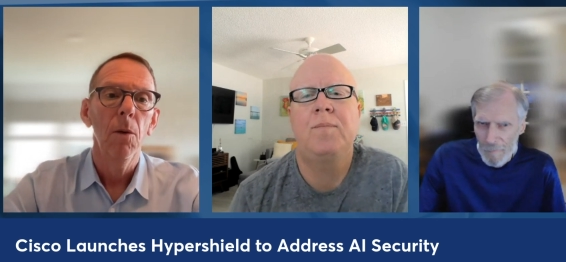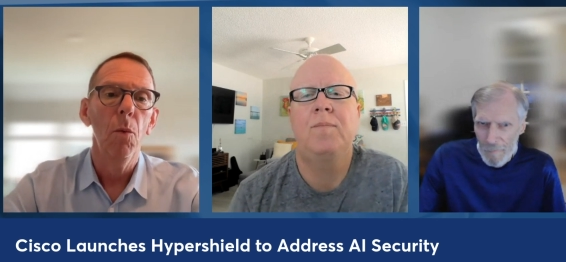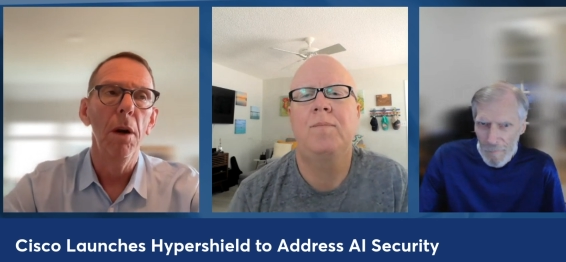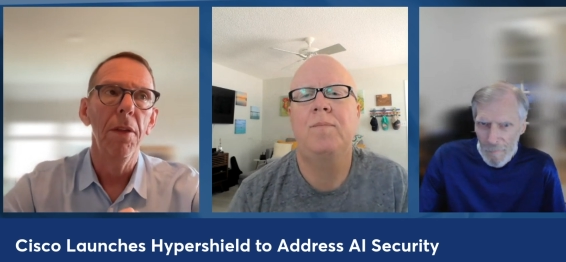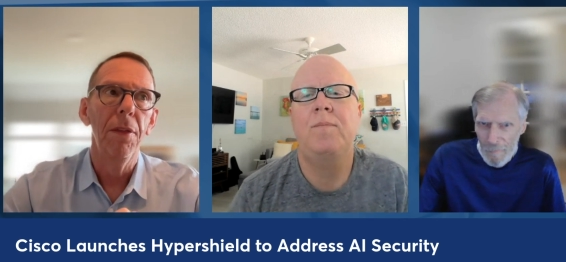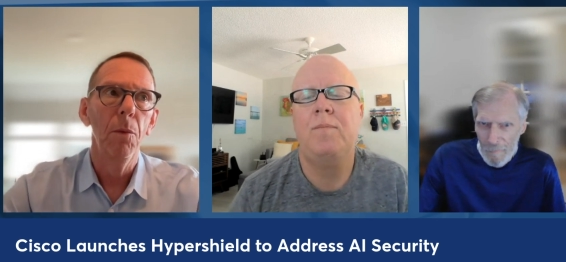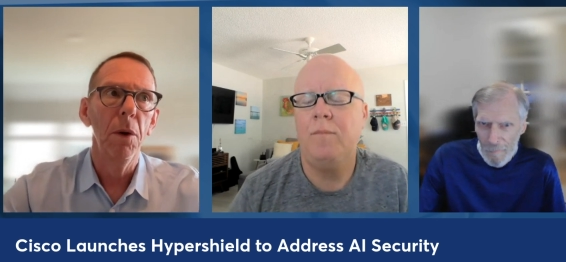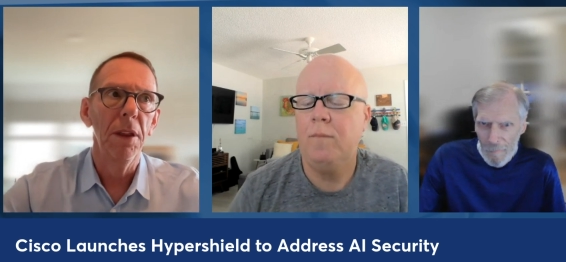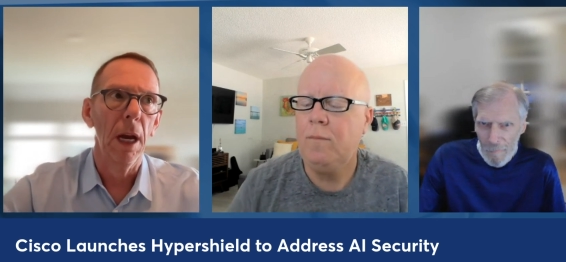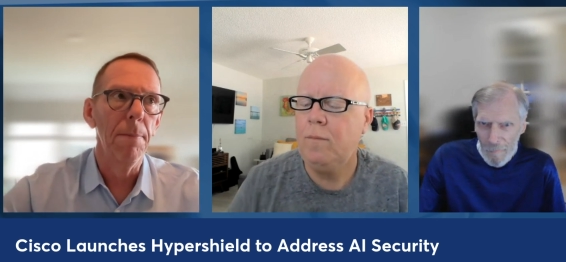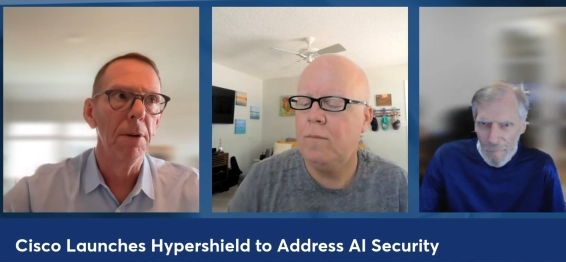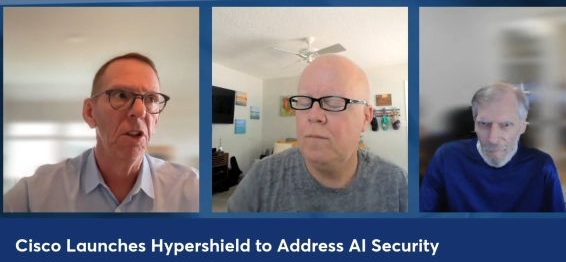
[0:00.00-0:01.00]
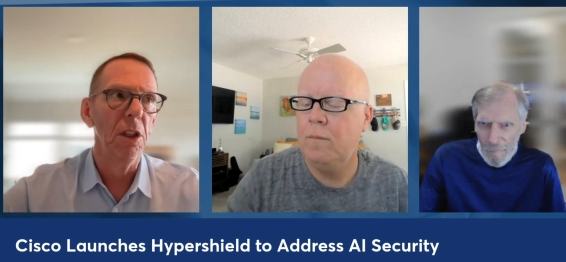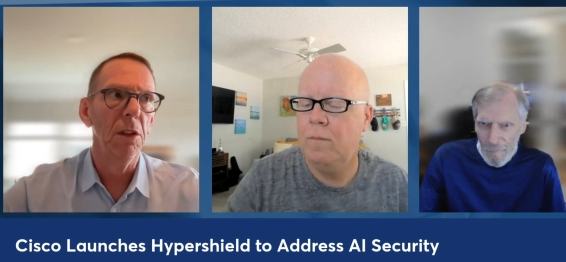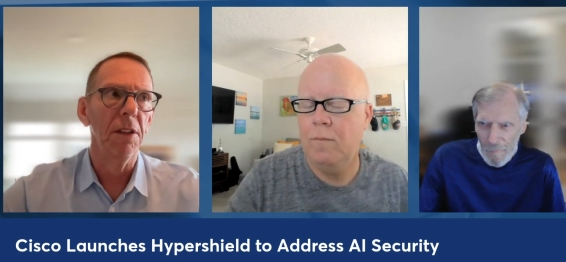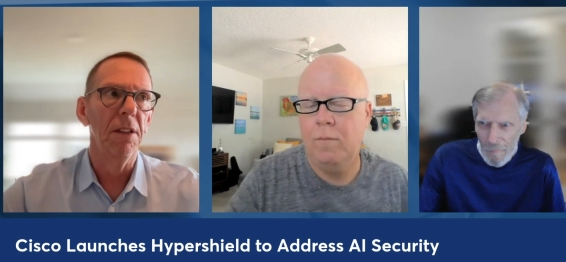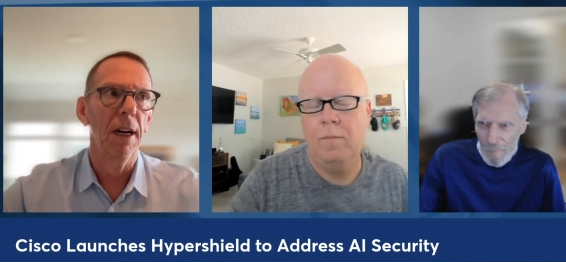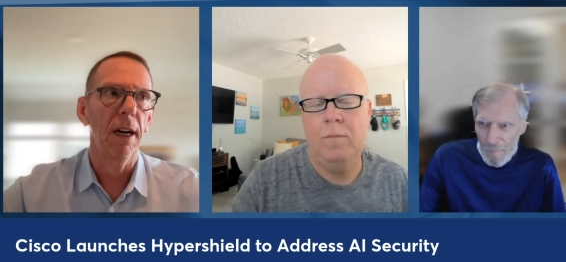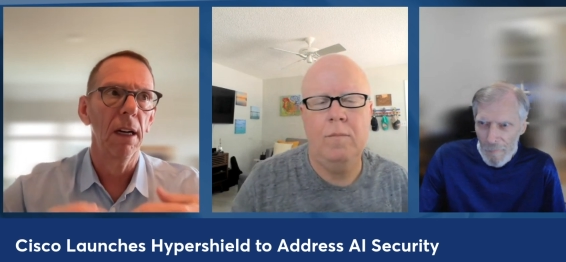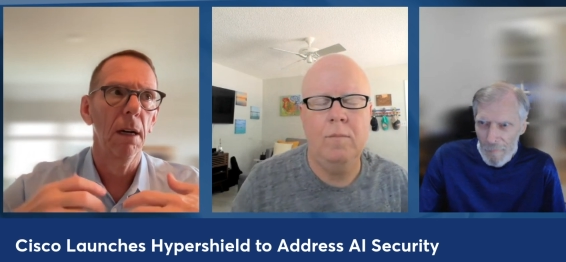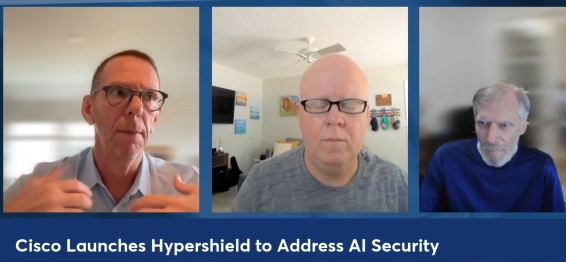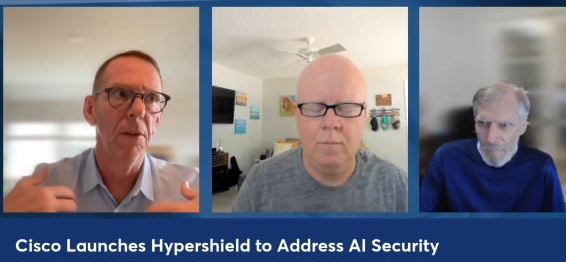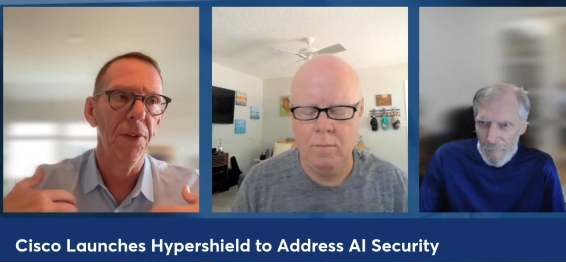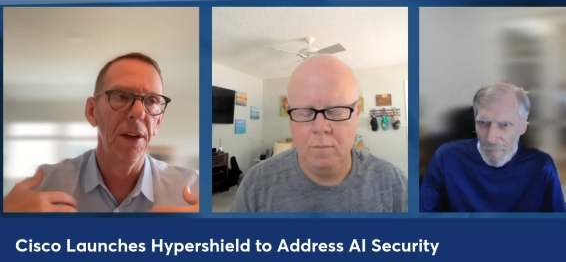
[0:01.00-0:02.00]
Speaker 1: with with Hypershield and talking
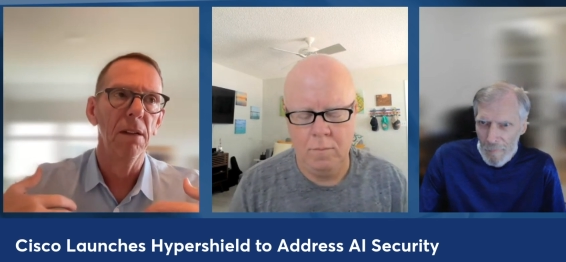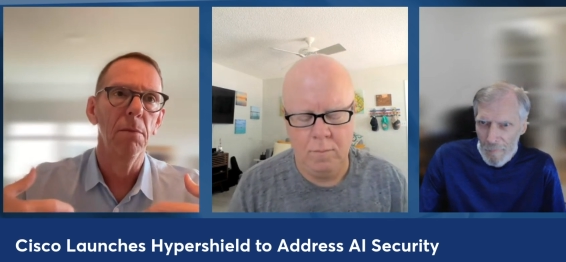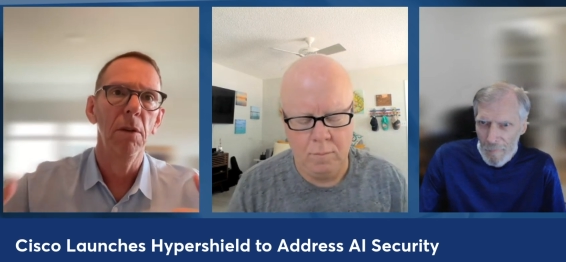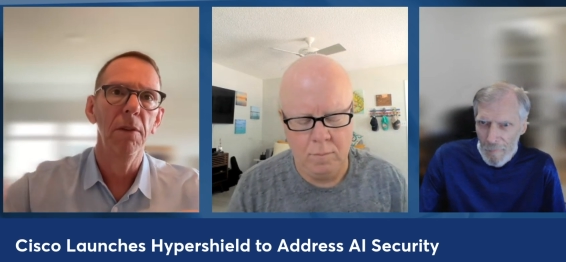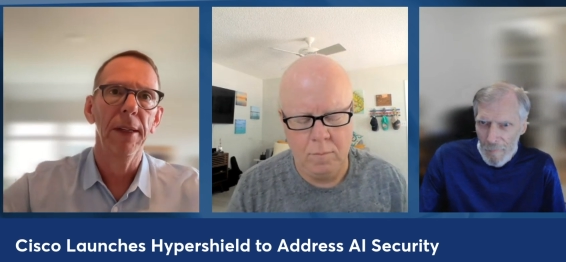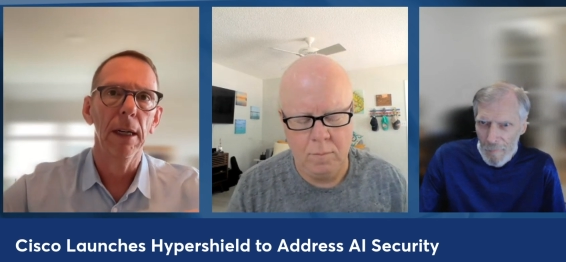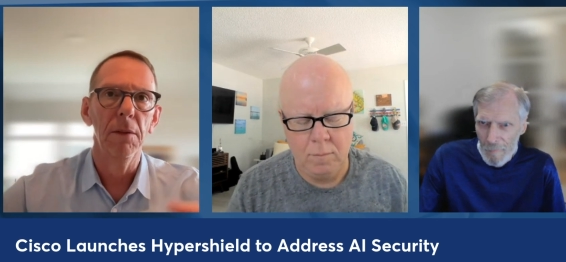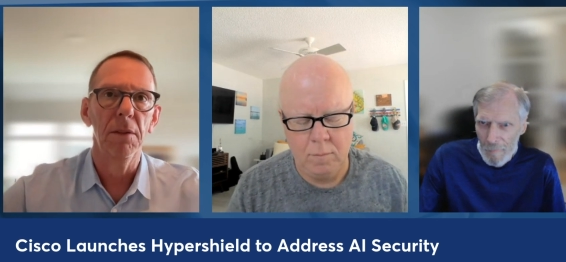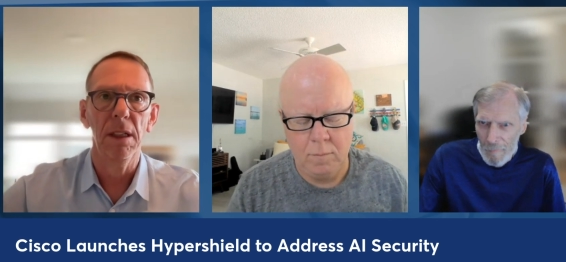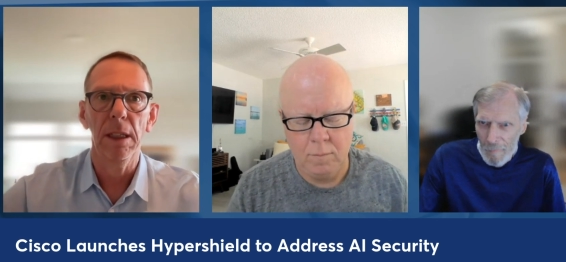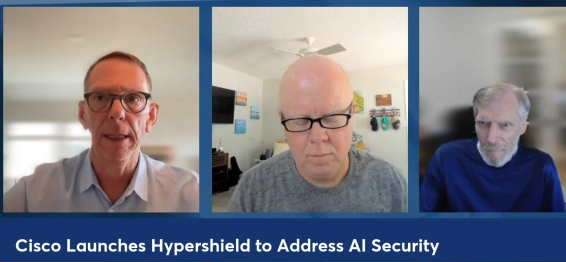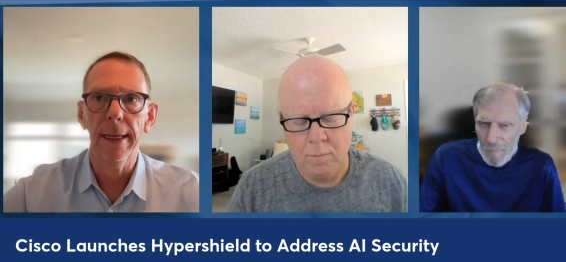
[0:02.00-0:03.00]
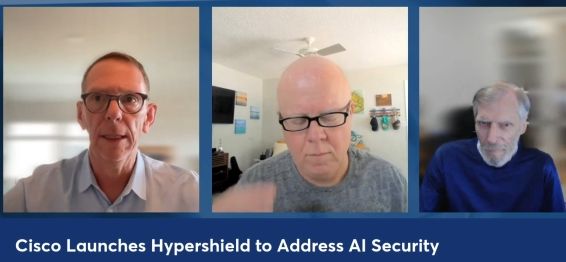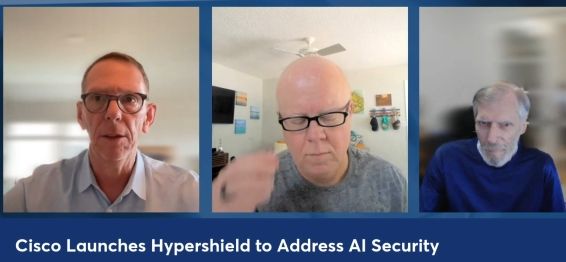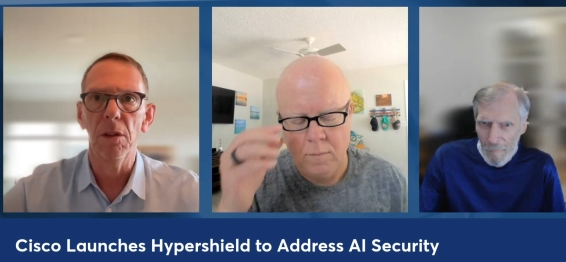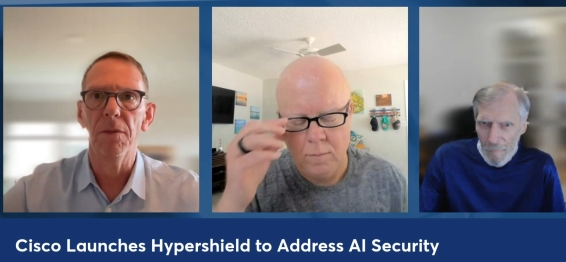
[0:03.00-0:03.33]
about things moving out to the edge.